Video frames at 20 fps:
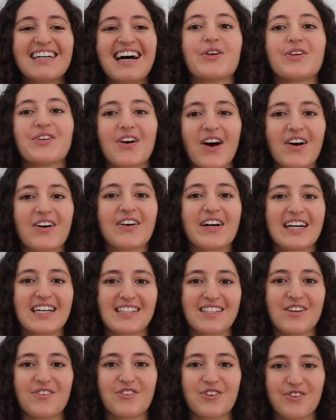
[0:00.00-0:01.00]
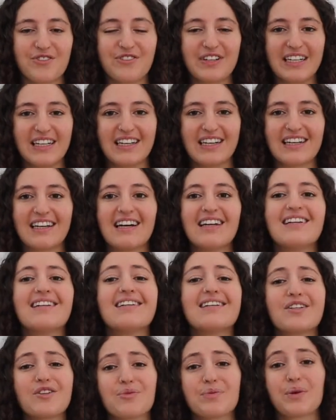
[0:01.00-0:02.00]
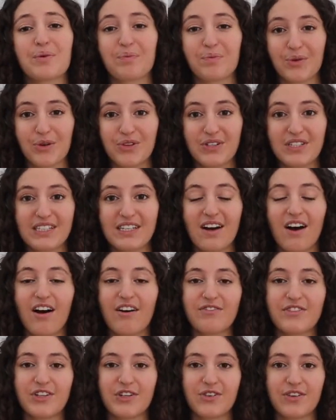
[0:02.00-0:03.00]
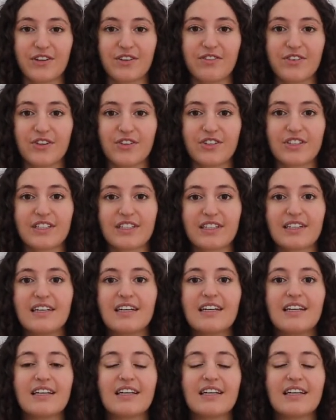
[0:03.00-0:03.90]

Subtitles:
You're not crazy if you're feeling a little bit moody after your infusion.